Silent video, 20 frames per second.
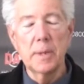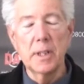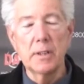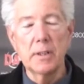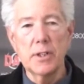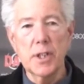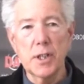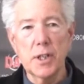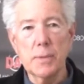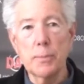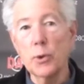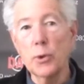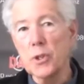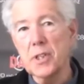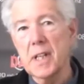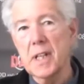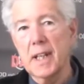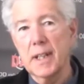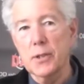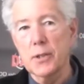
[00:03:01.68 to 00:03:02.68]
mean just more
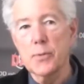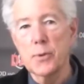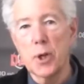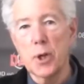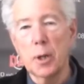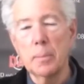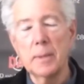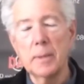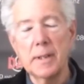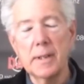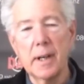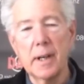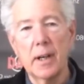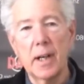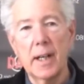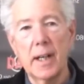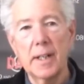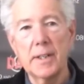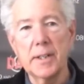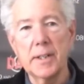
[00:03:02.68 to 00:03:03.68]
tax, Rob.
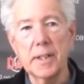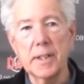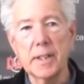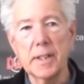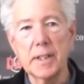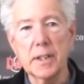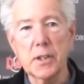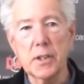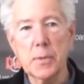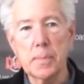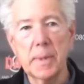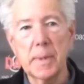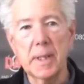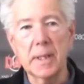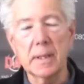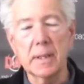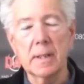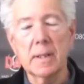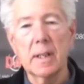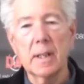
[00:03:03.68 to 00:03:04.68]
IRD
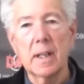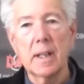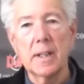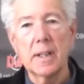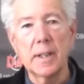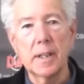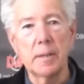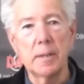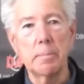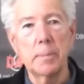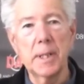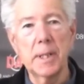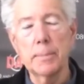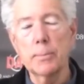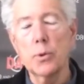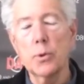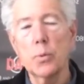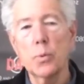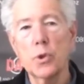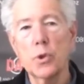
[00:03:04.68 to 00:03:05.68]
expect that
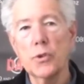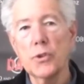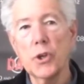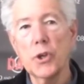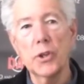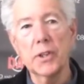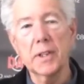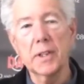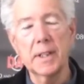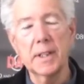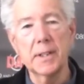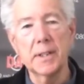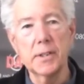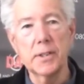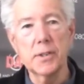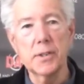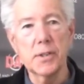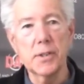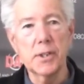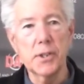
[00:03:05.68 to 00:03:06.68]
people will not get
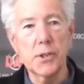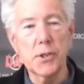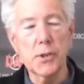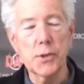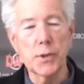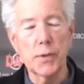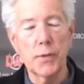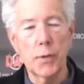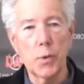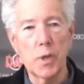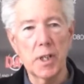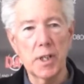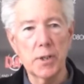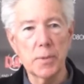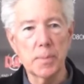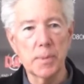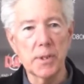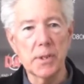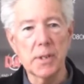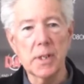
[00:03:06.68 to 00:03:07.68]
into these sort of
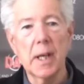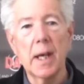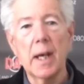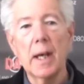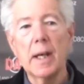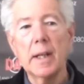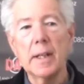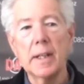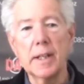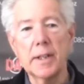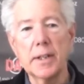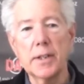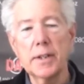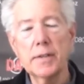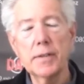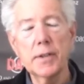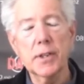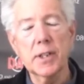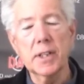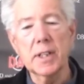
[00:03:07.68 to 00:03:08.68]
arrangements. Now the
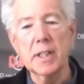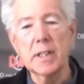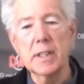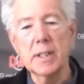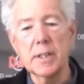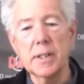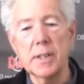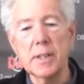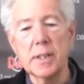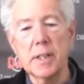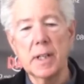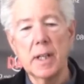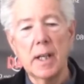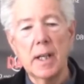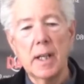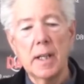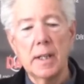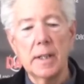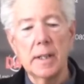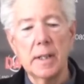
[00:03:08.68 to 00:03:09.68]
difficulty is
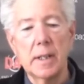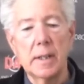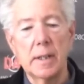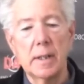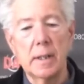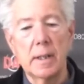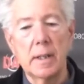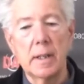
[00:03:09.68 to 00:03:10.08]
that